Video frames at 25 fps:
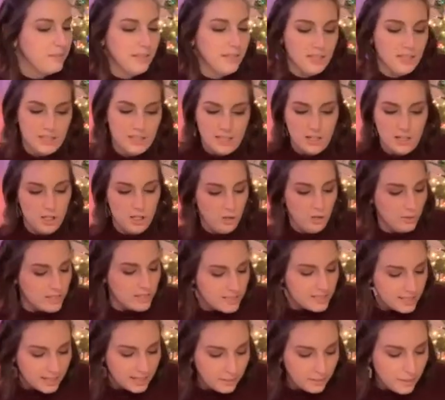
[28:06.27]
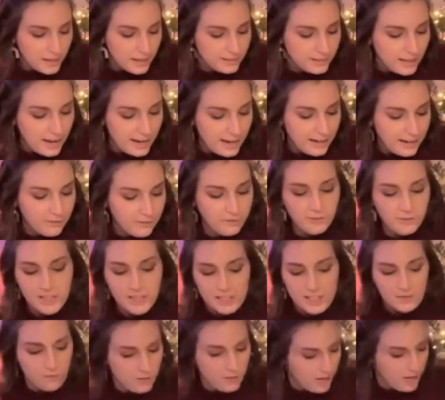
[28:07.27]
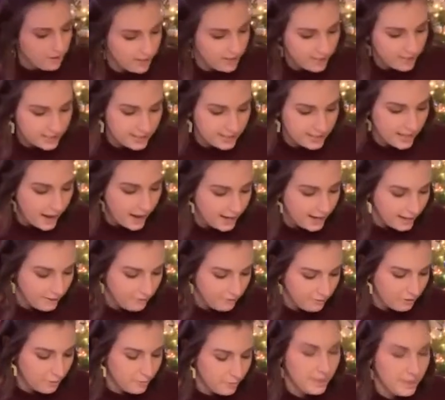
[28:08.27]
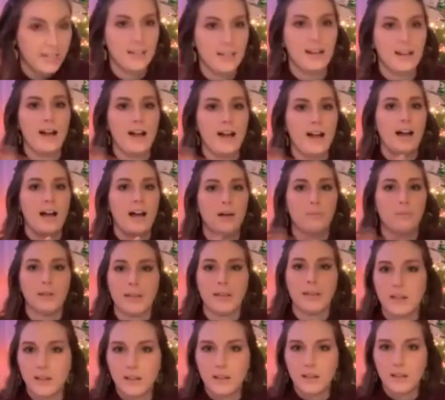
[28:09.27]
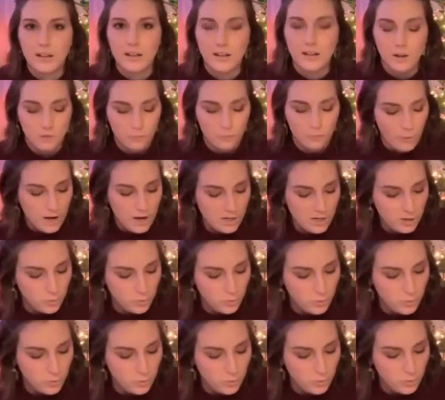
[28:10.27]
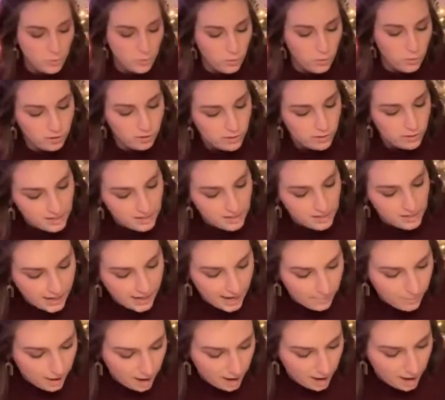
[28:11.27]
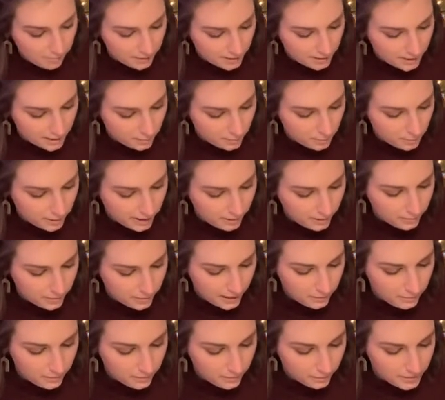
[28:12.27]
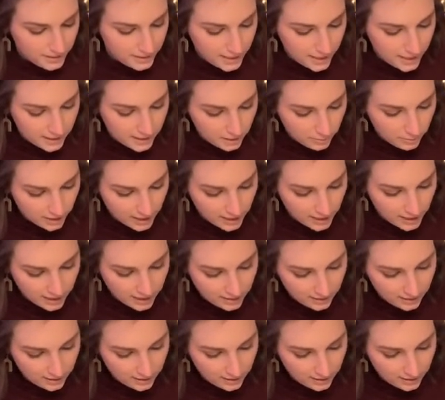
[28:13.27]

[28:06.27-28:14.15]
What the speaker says: It's the newest thing in my life. It's very exciting for me. I'm like way too old to be into K-pop at this point, but I'm obsessed with it.